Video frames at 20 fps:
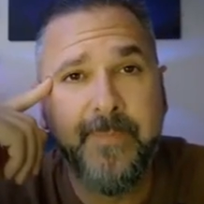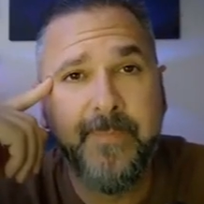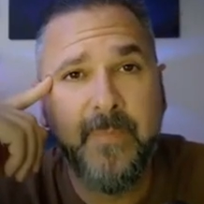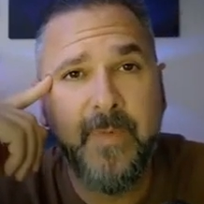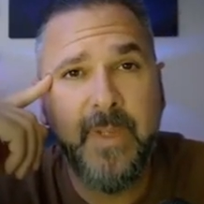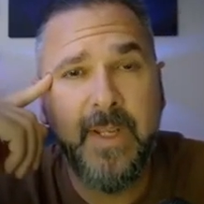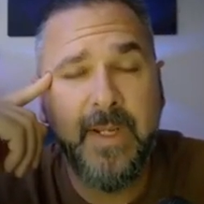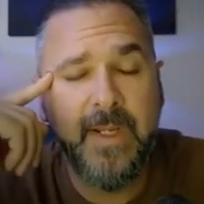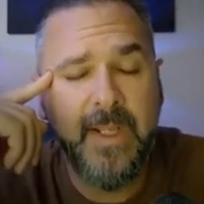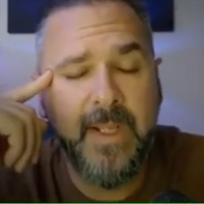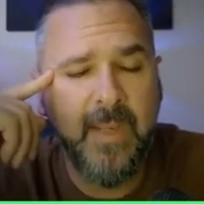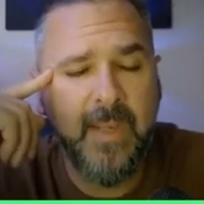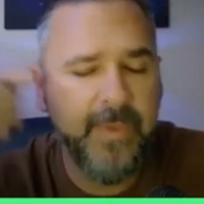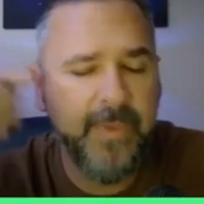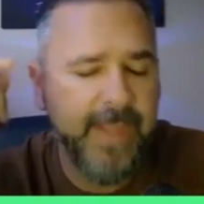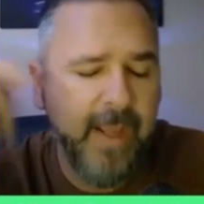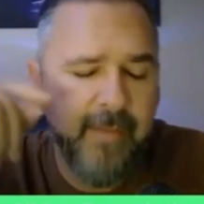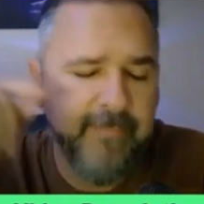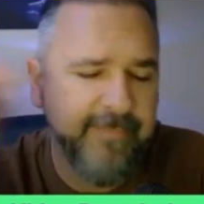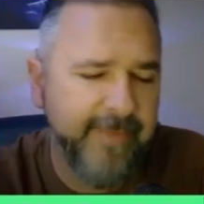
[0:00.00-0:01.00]
Right? And
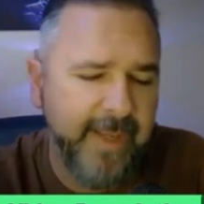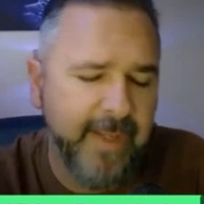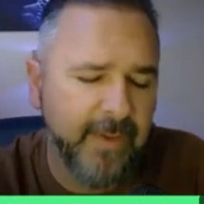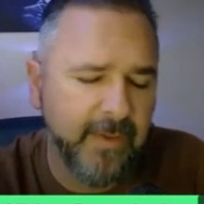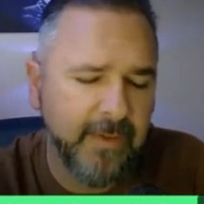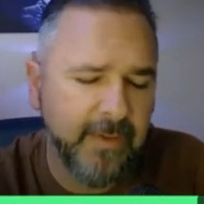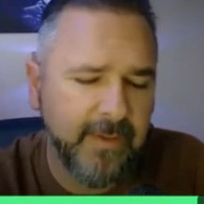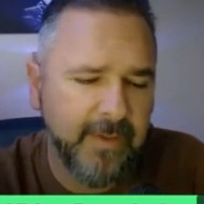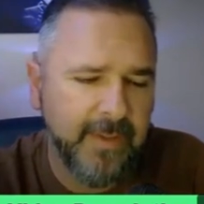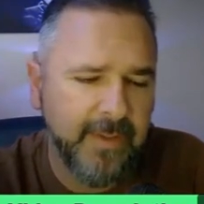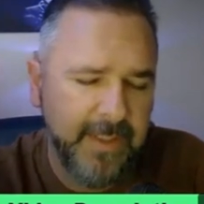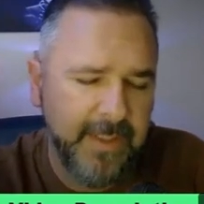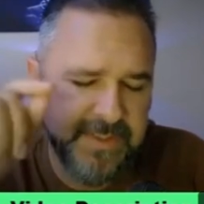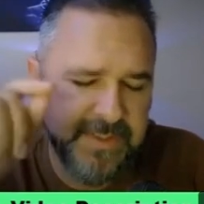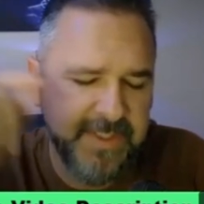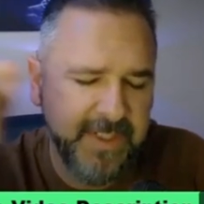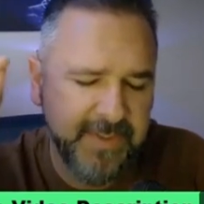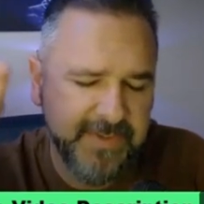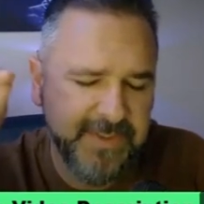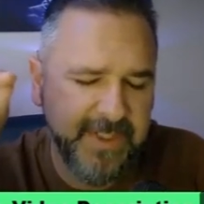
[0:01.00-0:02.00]
without fail, here's
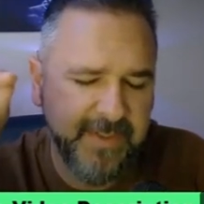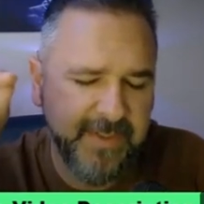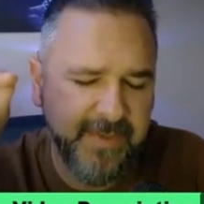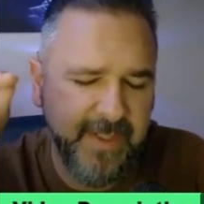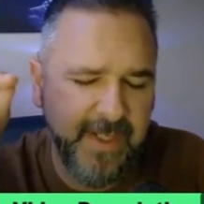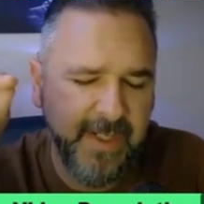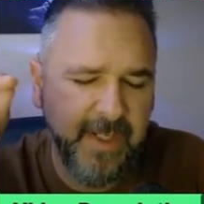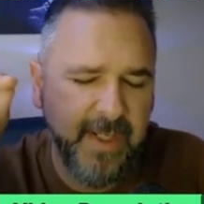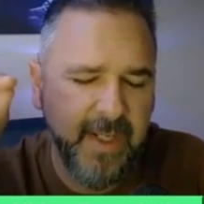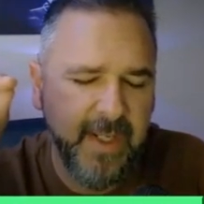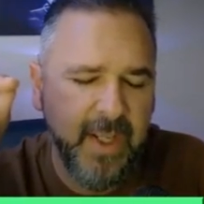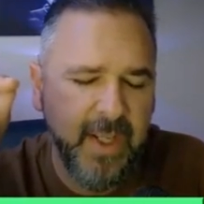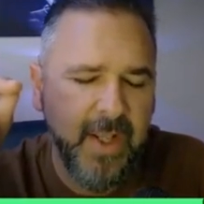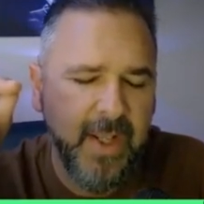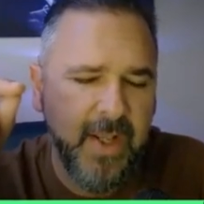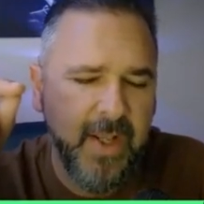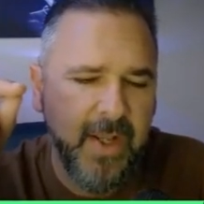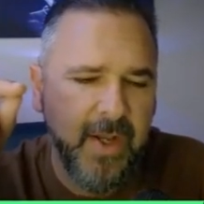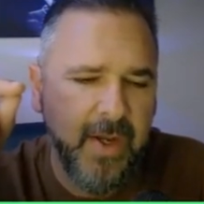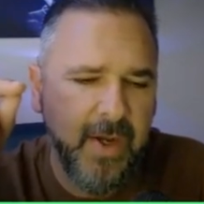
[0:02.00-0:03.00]
the interesting thing.
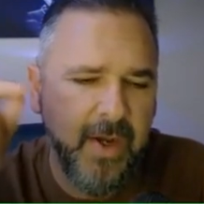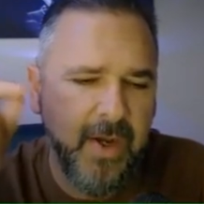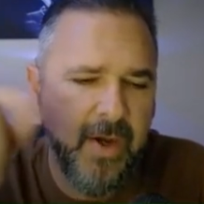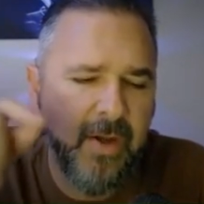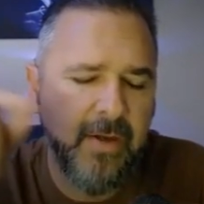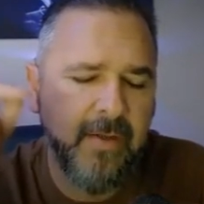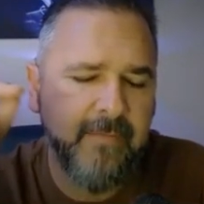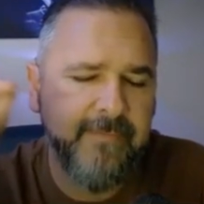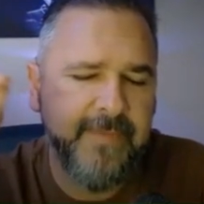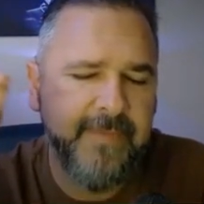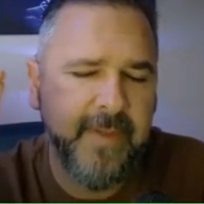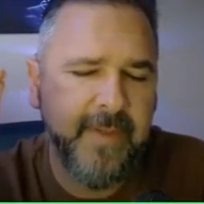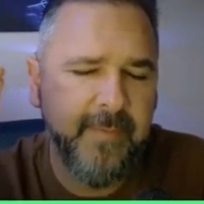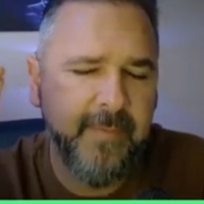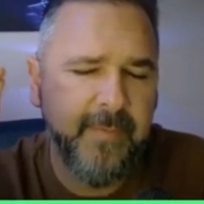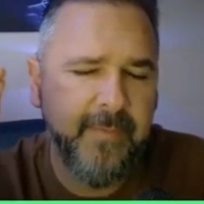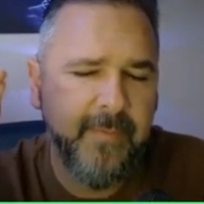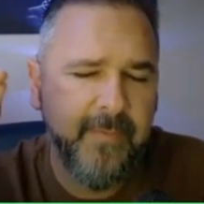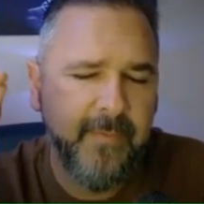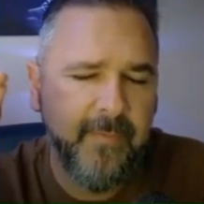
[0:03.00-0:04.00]
All of
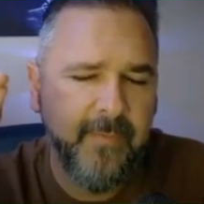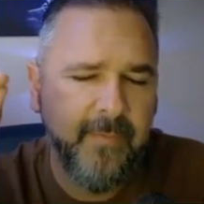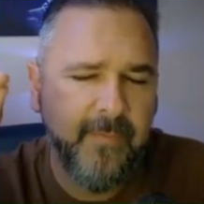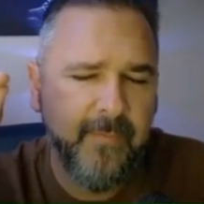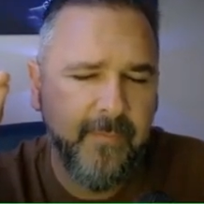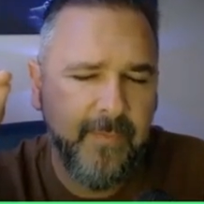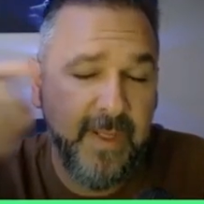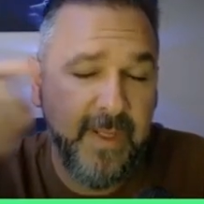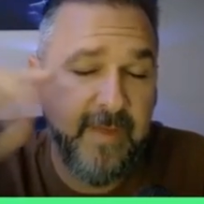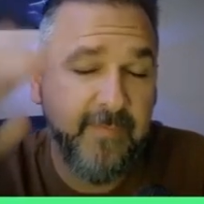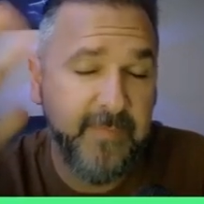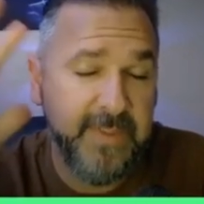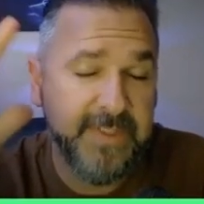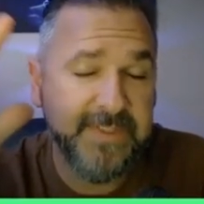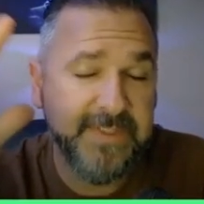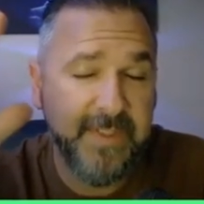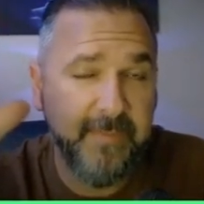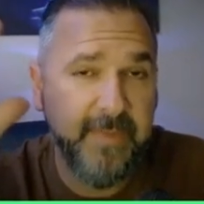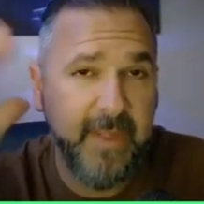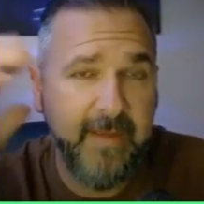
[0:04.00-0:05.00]
them gave me
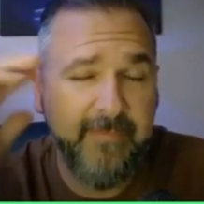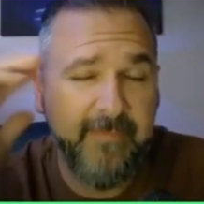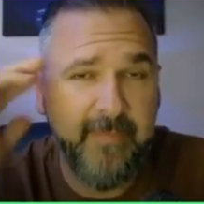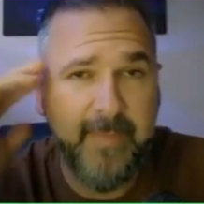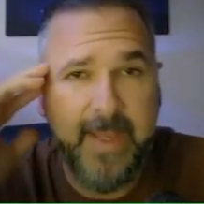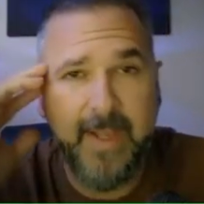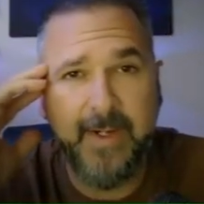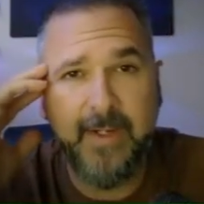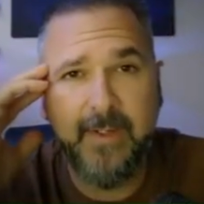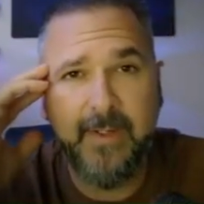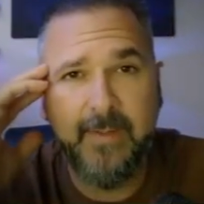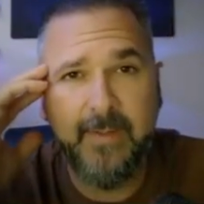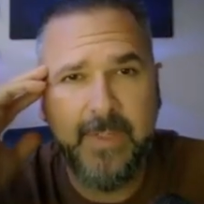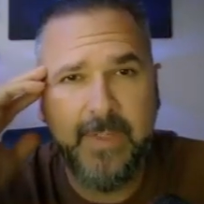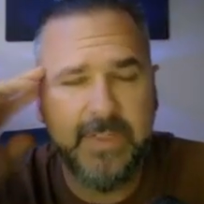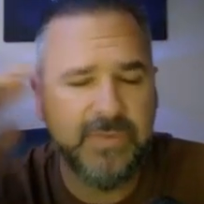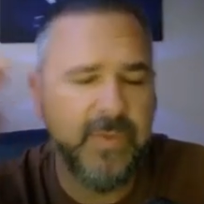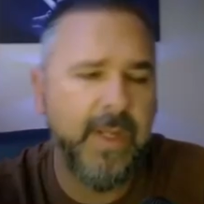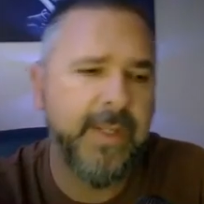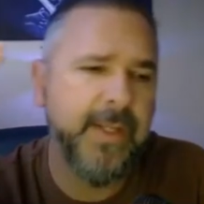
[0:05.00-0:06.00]
some guff about it
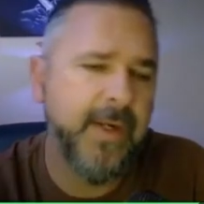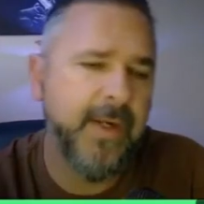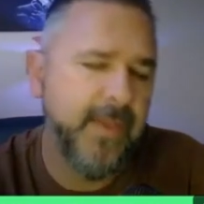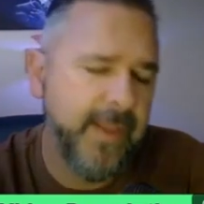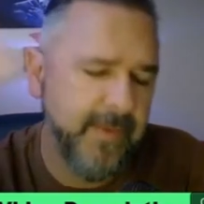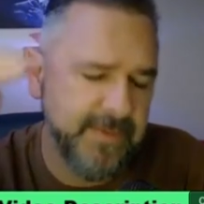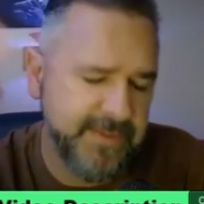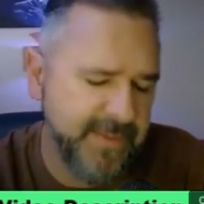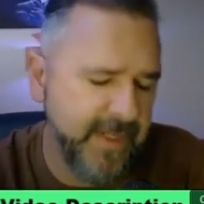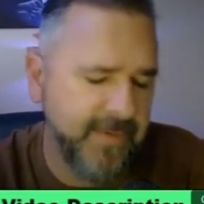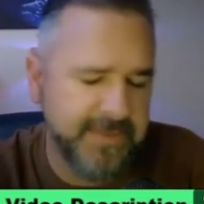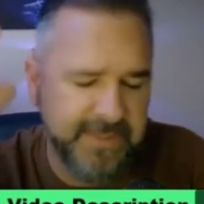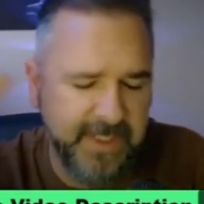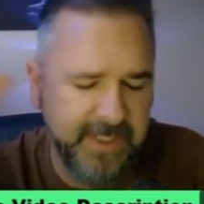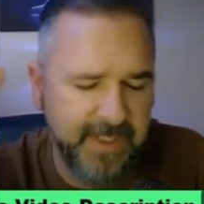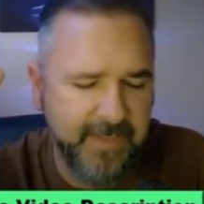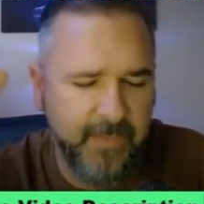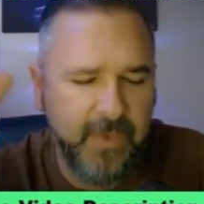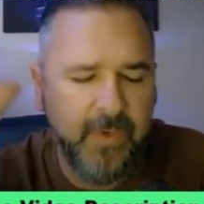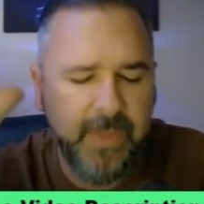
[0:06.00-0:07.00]
because, well, that was
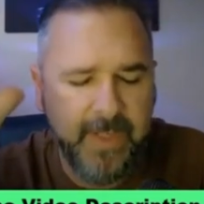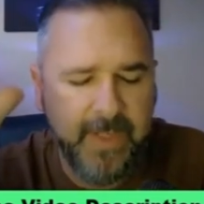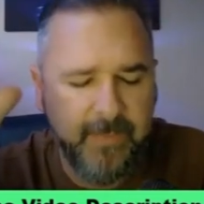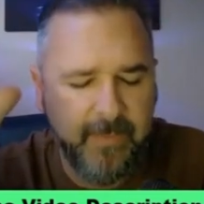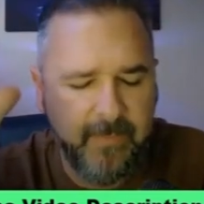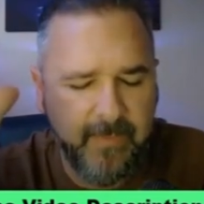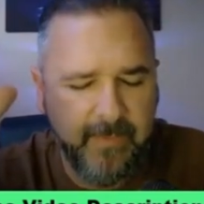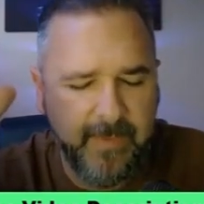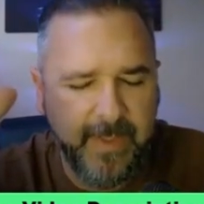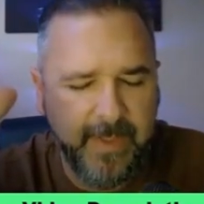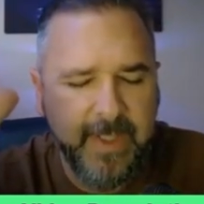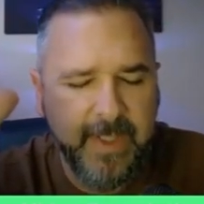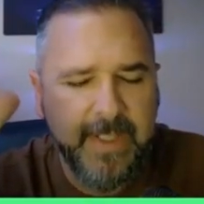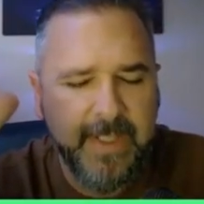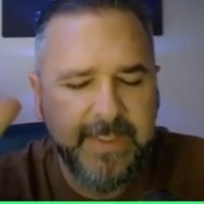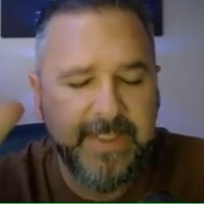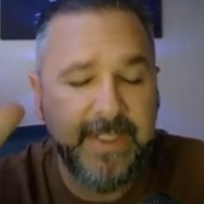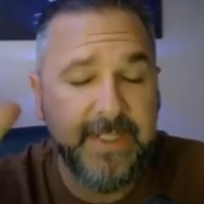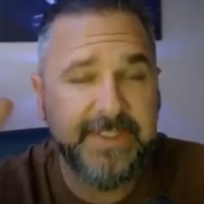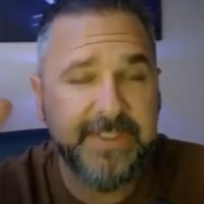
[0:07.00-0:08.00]
then. Well, okay, well,
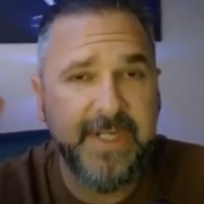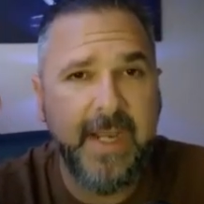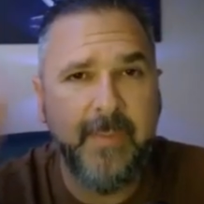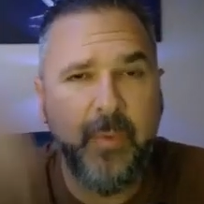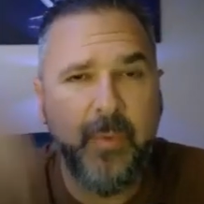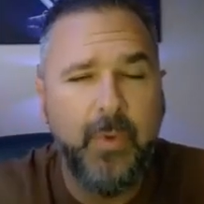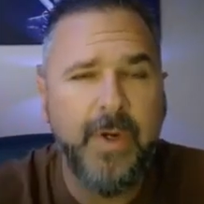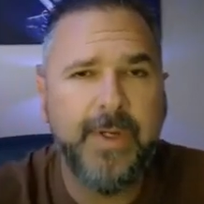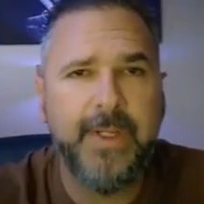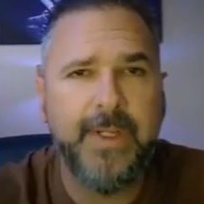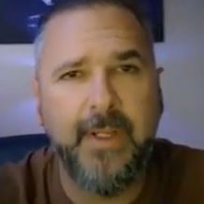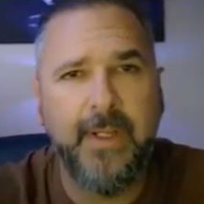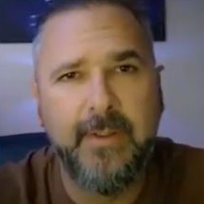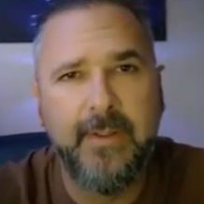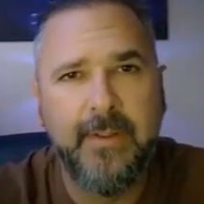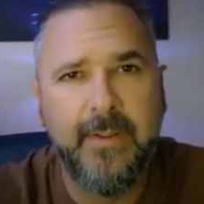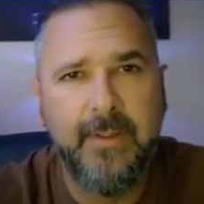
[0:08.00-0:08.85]
did it stop working?